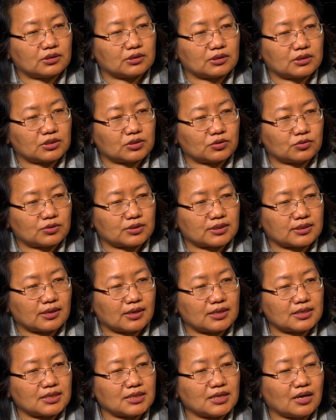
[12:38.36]

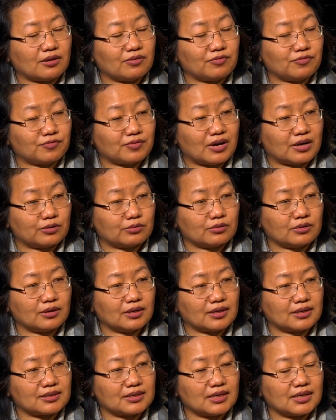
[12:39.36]
society, I found
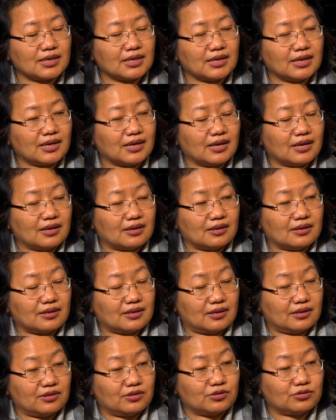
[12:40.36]
that
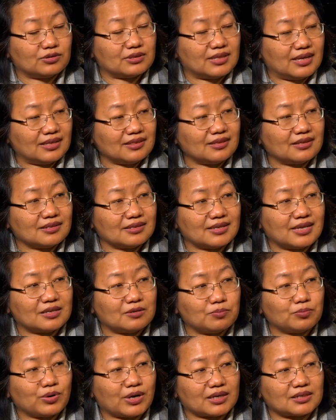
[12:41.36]
death and
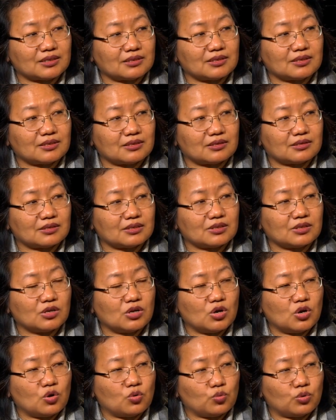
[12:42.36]
death practices
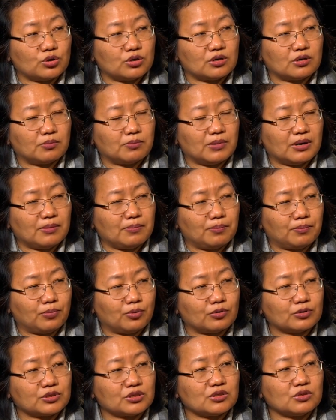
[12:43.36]
were an
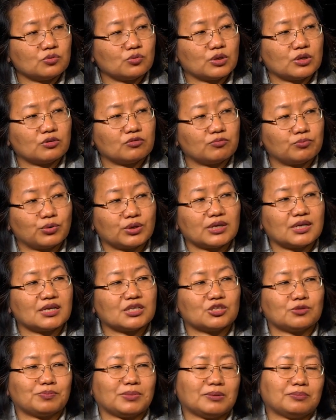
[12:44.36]
important way of bringing
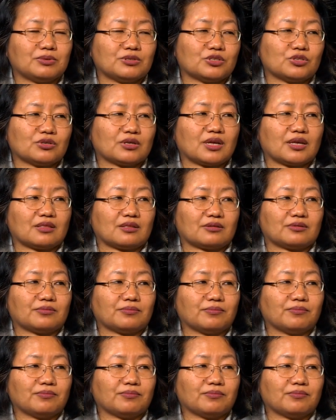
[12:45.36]
people together.